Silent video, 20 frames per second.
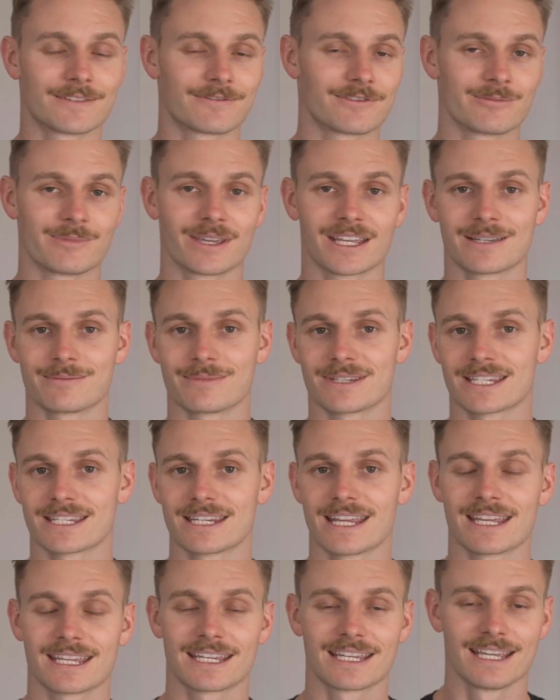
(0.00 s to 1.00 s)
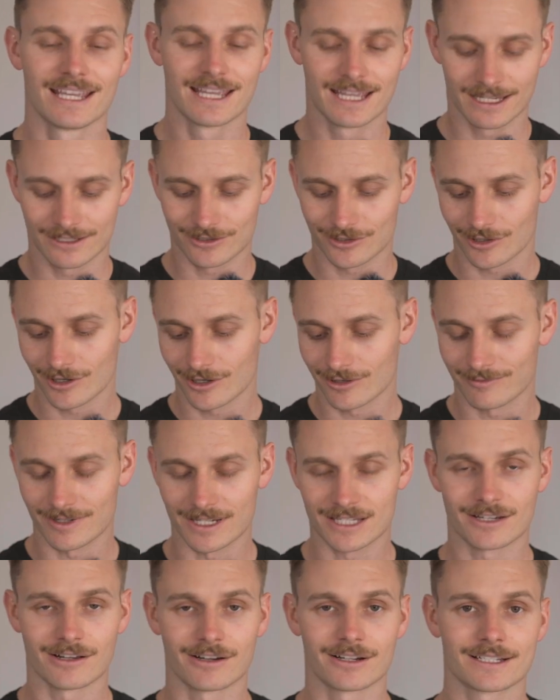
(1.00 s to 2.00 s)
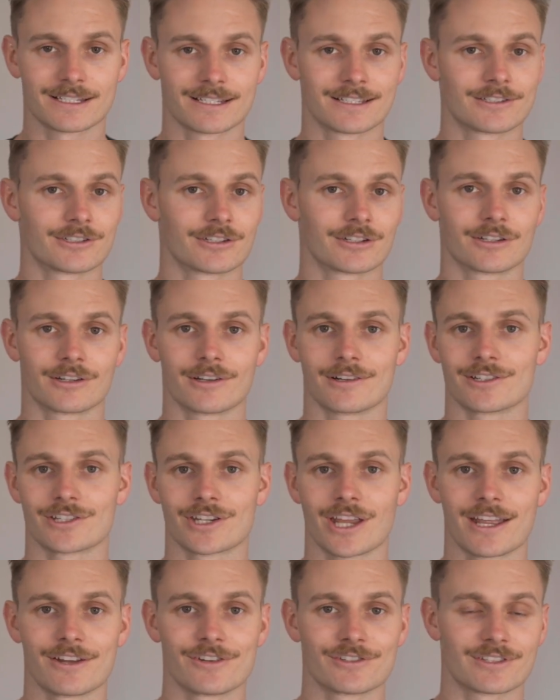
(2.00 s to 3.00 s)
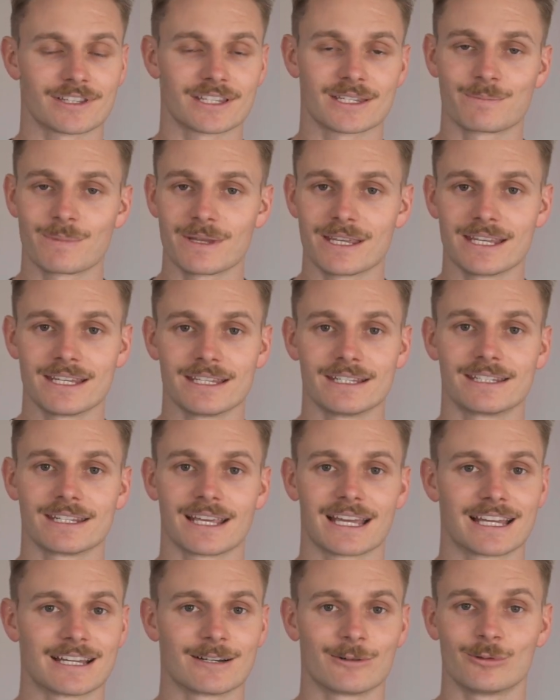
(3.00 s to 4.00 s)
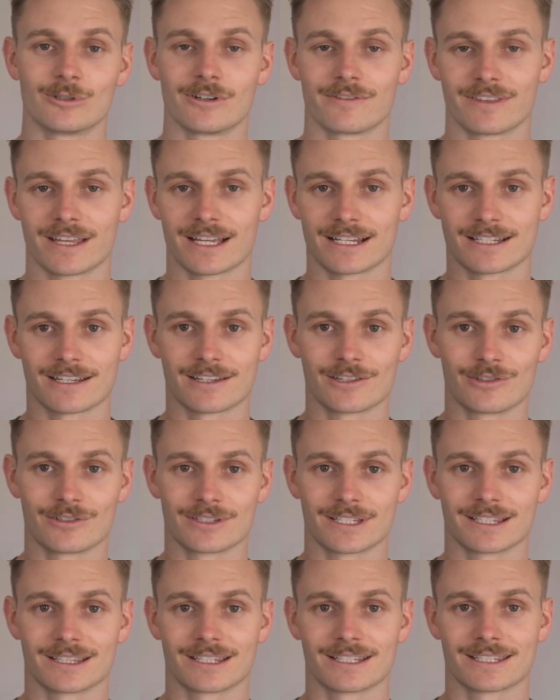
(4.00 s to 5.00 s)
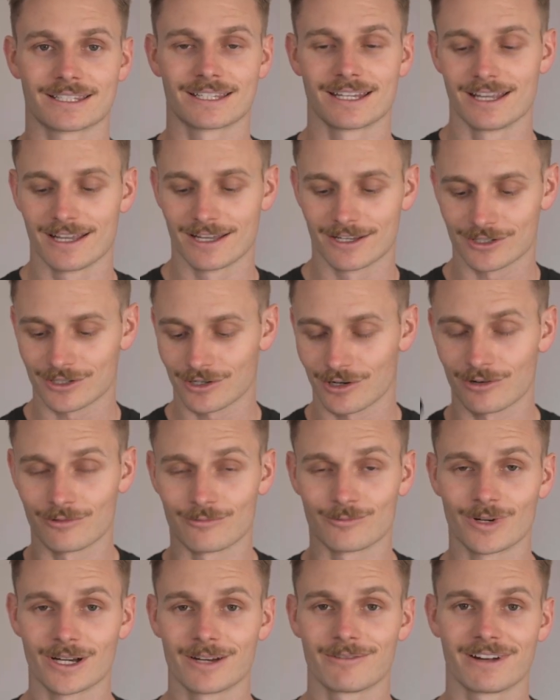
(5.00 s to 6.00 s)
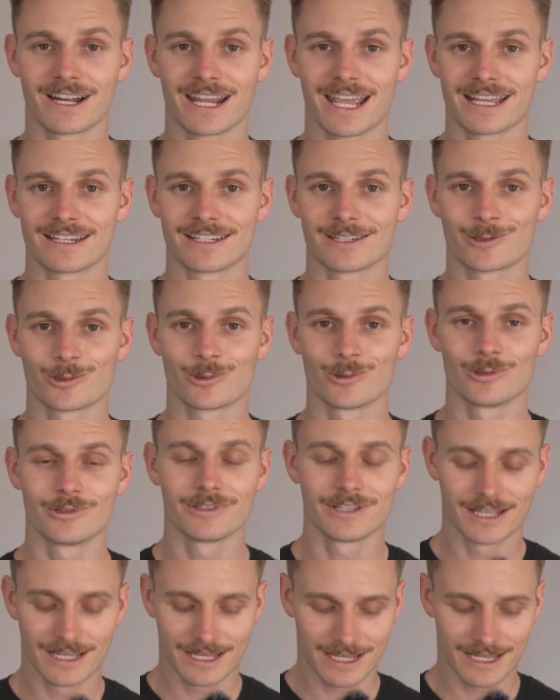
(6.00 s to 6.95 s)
If you make a mistake, to go and restart it, you can go and change the speed, all of that using this. So really, really handy tool.